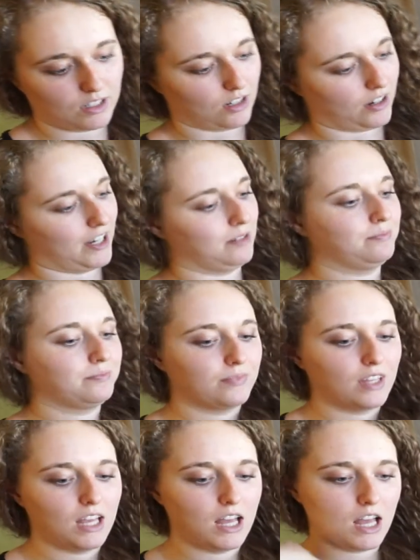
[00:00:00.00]
Okay.
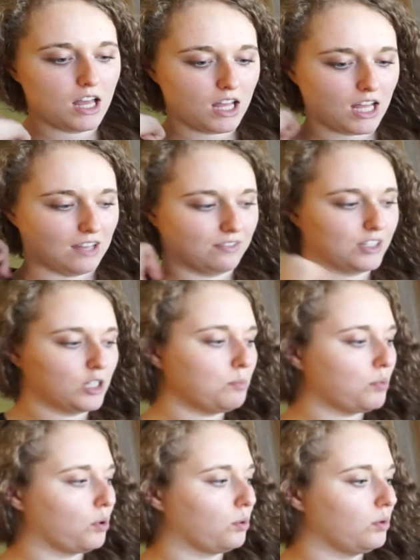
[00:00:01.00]
I'm gonna
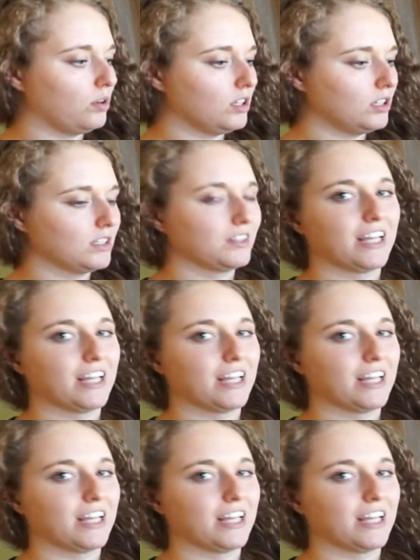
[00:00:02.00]
pull